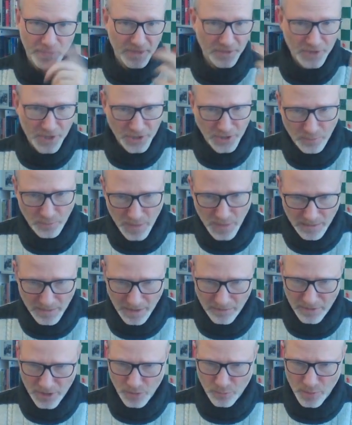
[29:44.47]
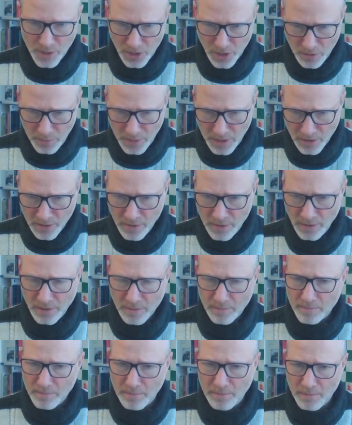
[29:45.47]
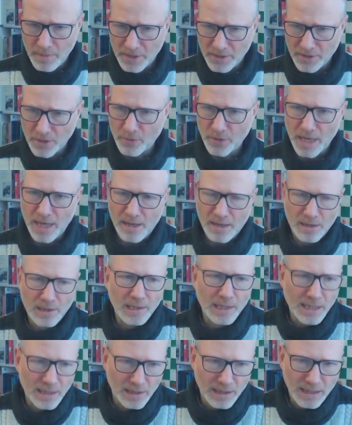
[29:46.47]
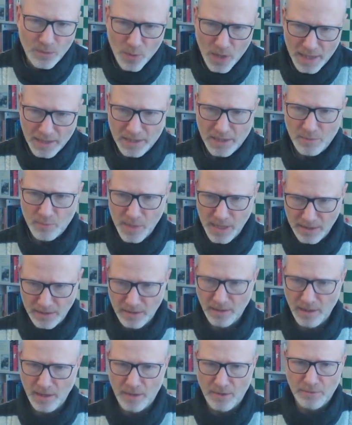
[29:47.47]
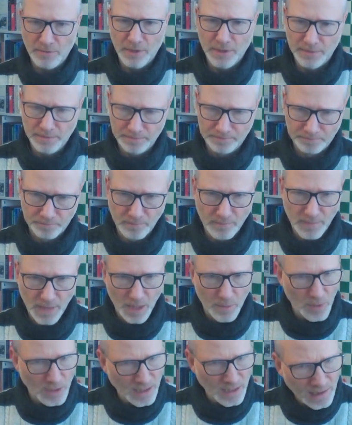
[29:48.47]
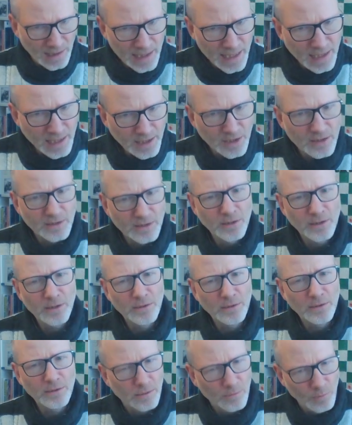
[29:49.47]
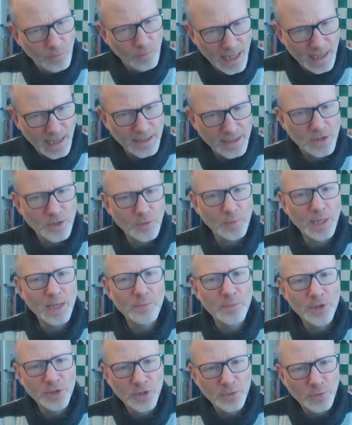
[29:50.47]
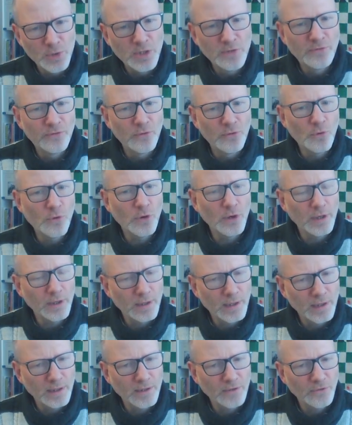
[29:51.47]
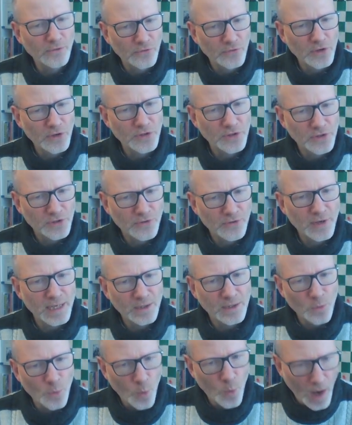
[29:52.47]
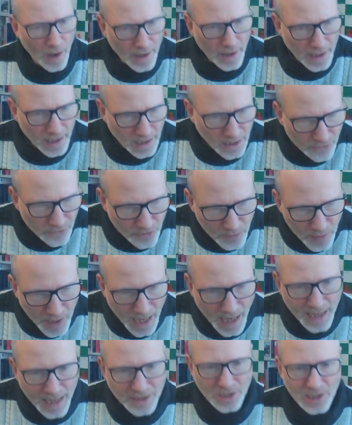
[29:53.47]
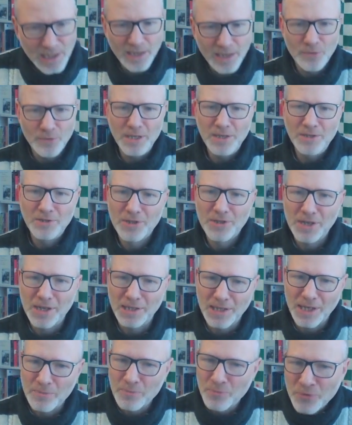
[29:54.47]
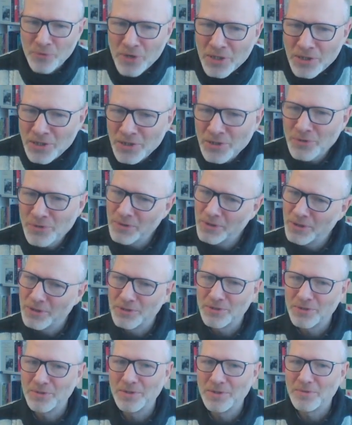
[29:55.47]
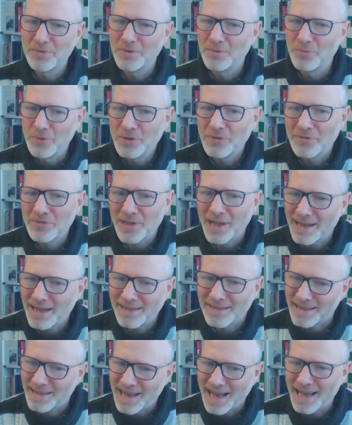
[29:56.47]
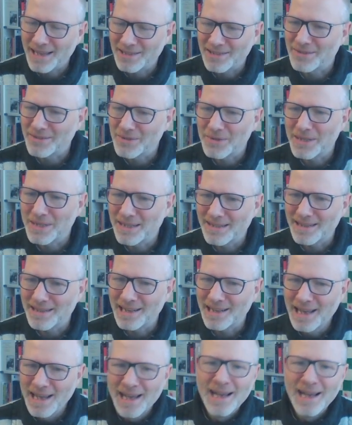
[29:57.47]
Doesn't mean that this bishop is good. But, okay, clearly white is better now. Yeah. But at least, you know, black gets to play bishop d4 and frustrate white from castling queenside. I'm pretty sure Jonathan would have liked a castle queenside.